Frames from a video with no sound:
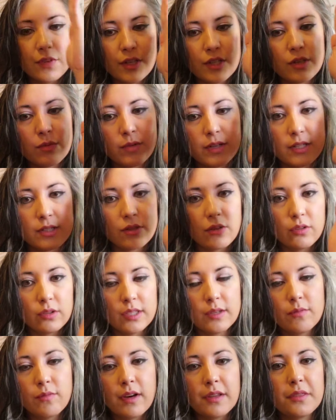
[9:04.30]
vision, when it's
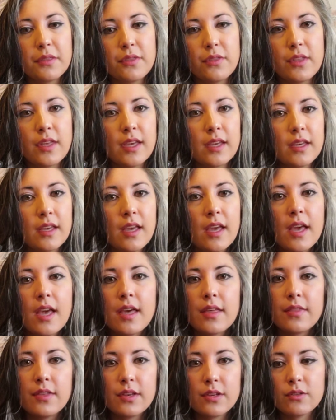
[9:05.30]
only one thing,
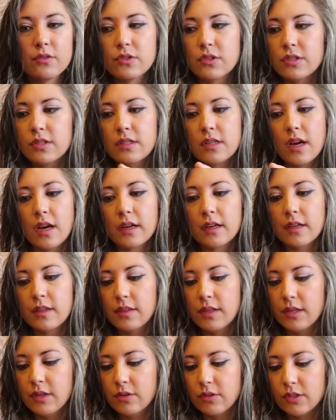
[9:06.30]
then you're stuck.
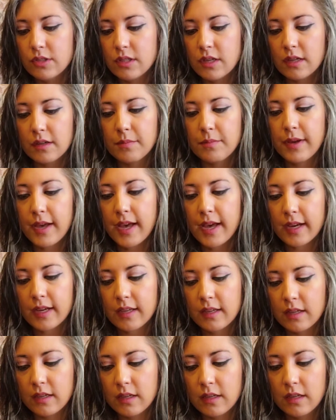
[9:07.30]
Then you're stuck
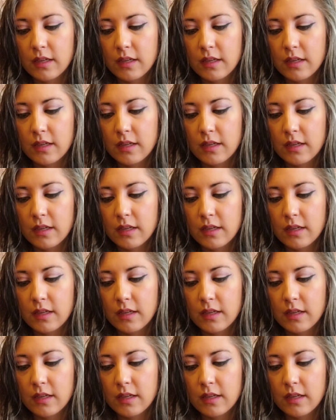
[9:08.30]
back